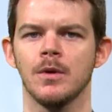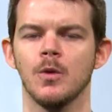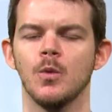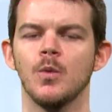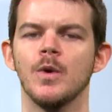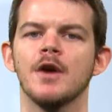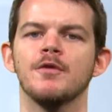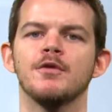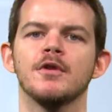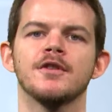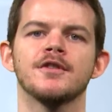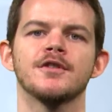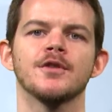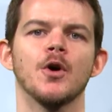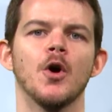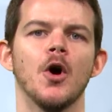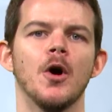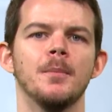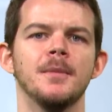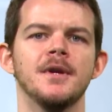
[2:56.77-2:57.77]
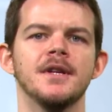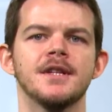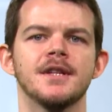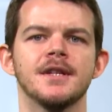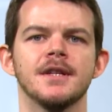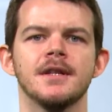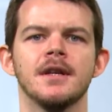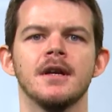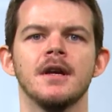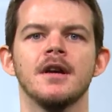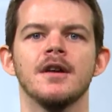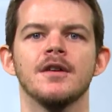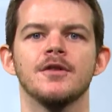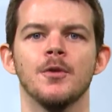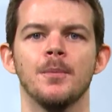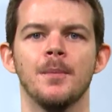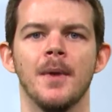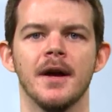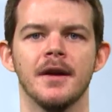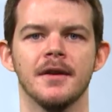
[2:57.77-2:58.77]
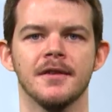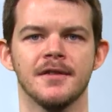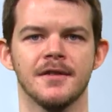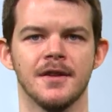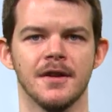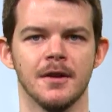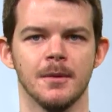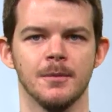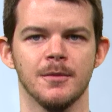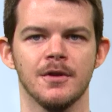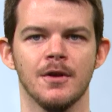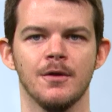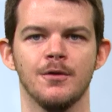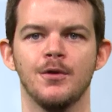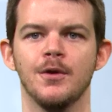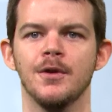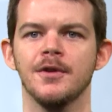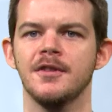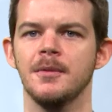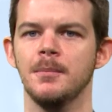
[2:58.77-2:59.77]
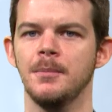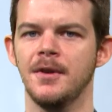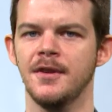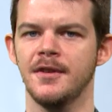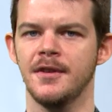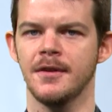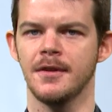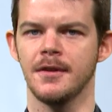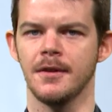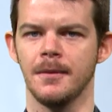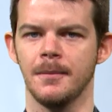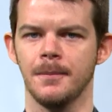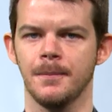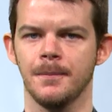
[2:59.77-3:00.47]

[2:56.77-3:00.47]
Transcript: We have also omitted the bias terms for simplicity.